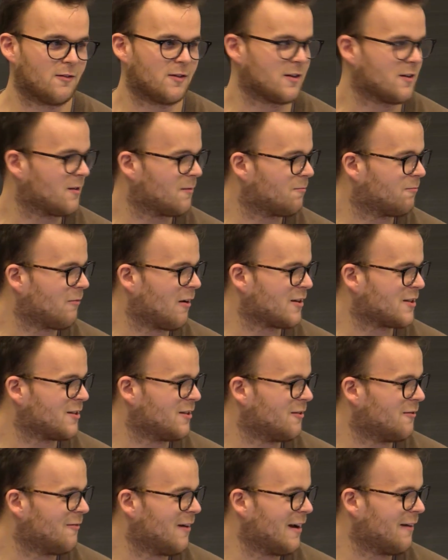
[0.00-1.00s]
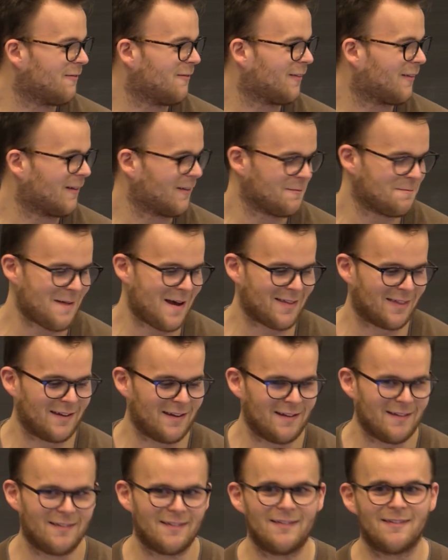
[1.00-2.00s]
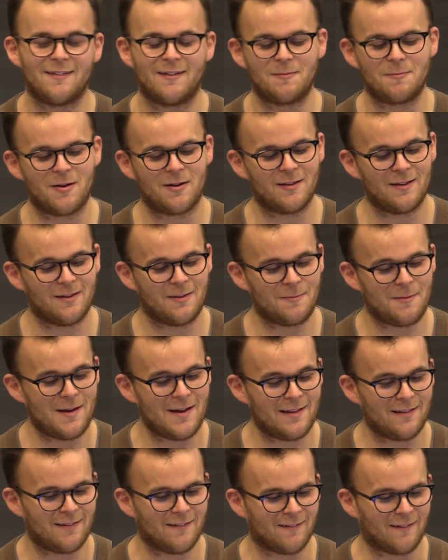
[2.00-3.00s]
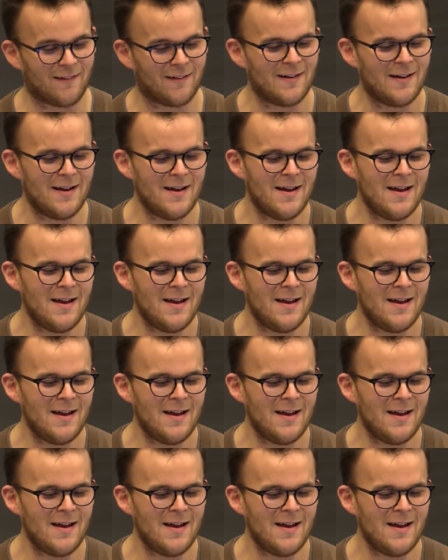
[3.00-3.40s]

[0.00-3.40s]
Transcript: just rushing you away from certain methods and certain participants, or